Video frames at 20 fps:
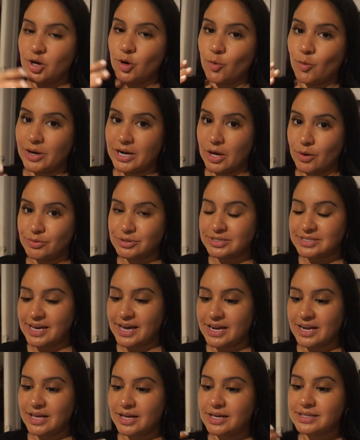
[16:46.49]
when I was
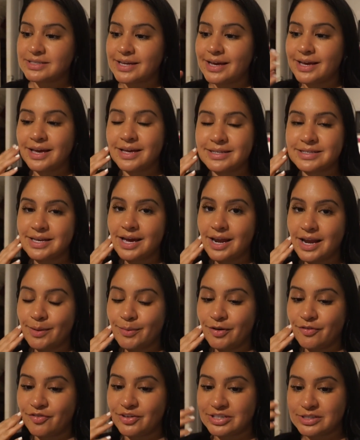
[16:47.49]
tanning, because I hate tanning
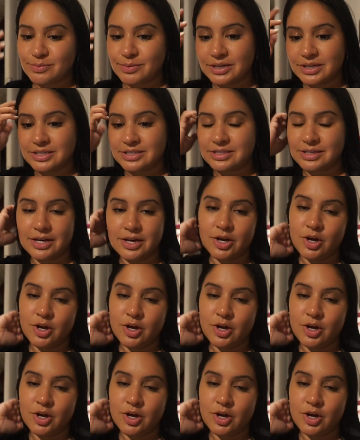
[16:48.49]
my face because,